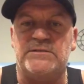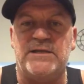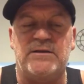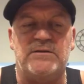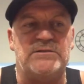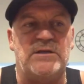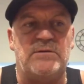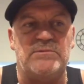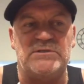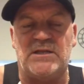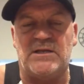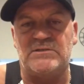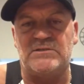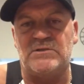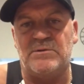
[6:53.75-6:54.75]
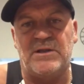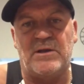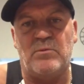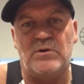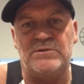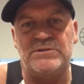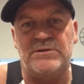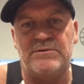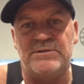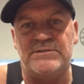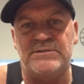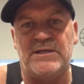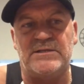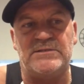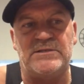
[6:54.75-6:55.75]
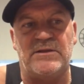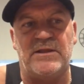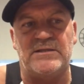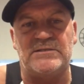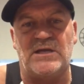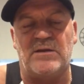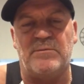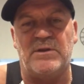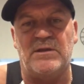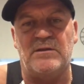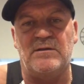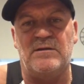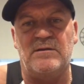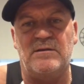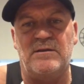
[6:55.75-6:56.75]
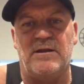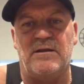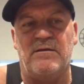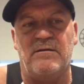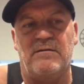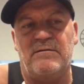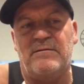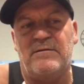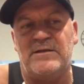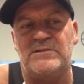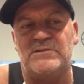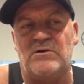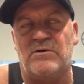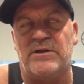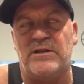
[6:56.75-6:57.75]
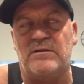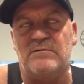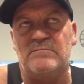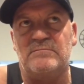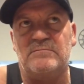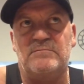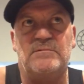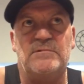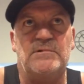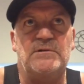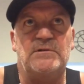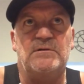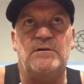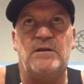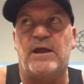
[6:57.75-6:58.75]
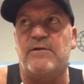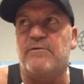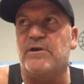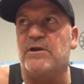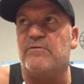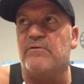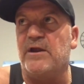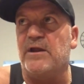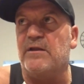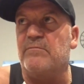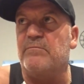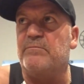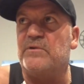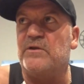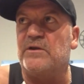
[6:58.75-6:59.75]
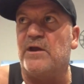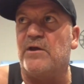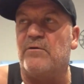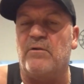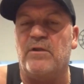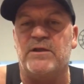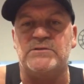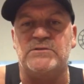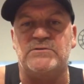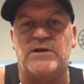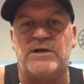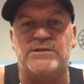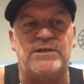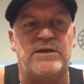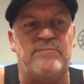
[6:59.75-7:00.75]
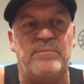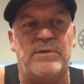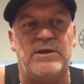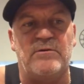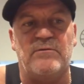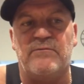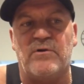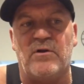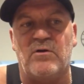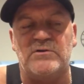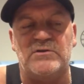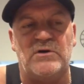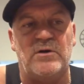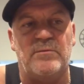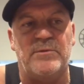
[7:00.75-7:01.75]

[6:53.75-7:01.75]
or something was the last time I've done World Series and that. So that's going to be, exciting later in your career to go to all those tracks you haven't been to for a long time